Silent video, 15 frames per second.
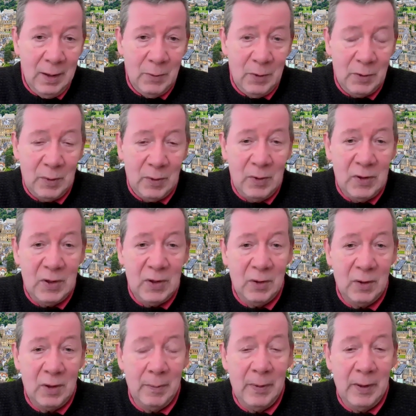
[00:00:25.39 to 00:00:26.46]
which we're going to
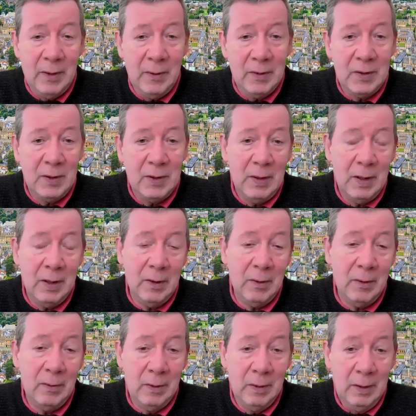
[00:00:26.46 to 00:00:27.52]
talk about
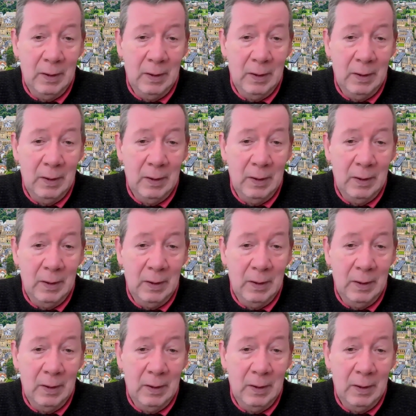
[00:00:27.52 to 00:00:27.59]
how